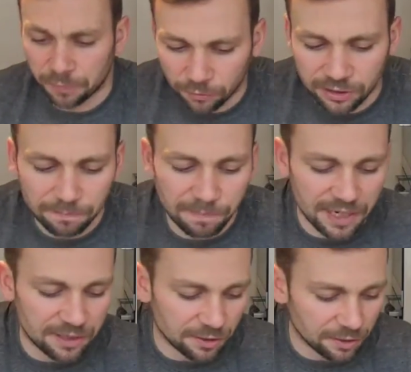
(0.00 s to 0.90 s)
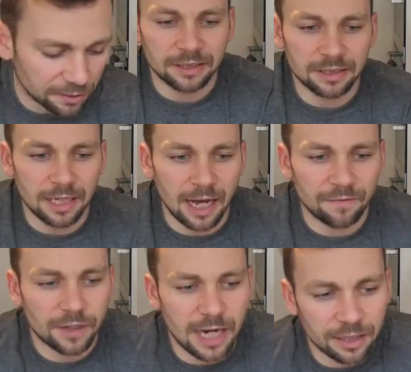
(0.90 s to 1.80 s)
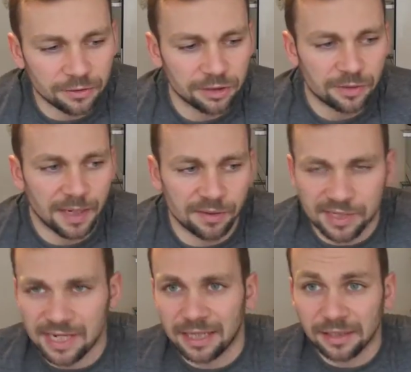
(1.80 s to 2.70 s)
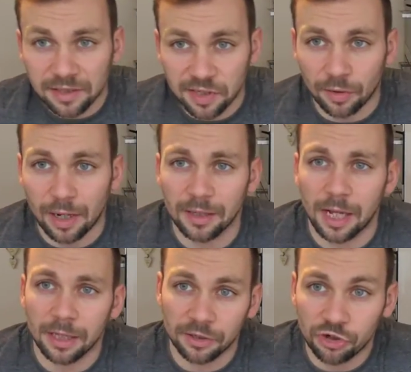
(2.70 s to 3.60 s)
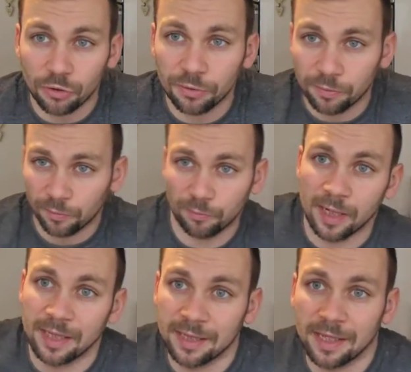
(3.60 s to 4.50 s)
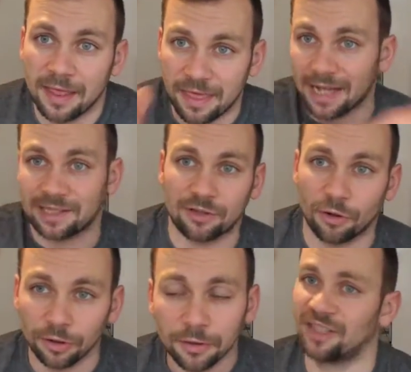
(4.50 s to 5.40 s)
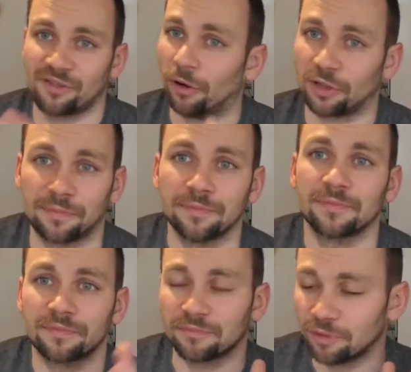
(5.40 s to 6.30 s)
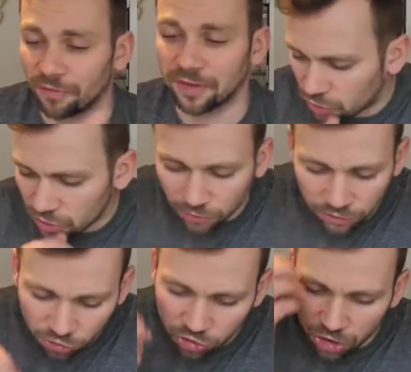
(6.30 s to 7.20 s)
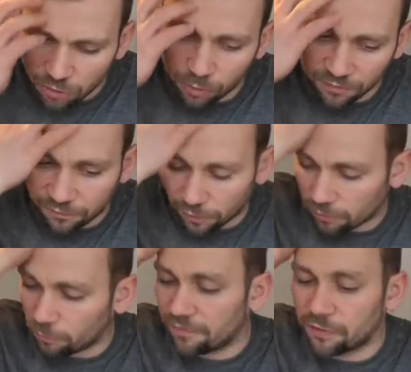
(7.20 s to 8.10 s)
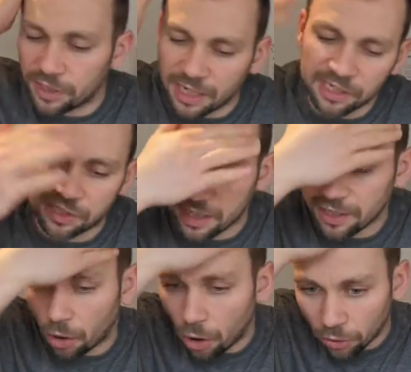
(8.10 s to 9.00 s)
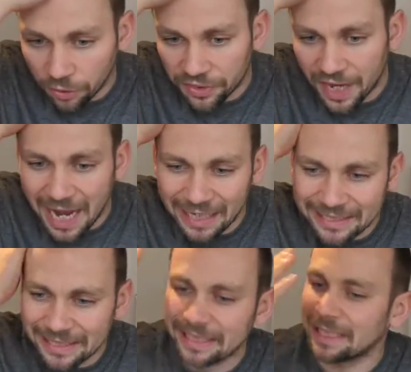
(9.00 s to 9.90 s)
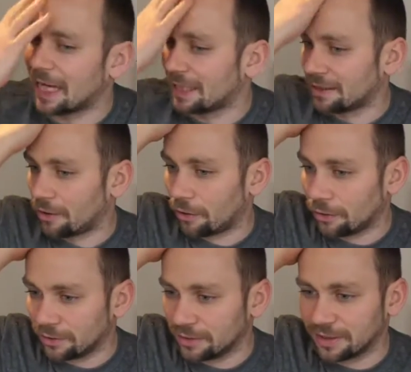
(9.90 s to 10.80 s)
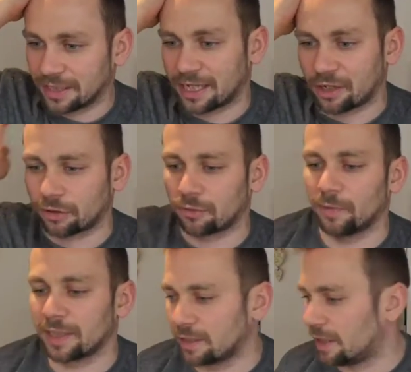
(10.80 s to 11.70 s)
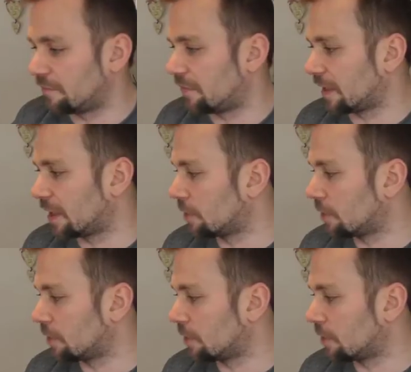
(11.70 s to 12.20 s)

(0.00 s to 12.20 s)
protein bagel, then avocado and tomato salad. So I'll show you when that's done. It's awesome. Love it. Just wanted to share one thought with you guys, on dieting and on like cutting weight and everything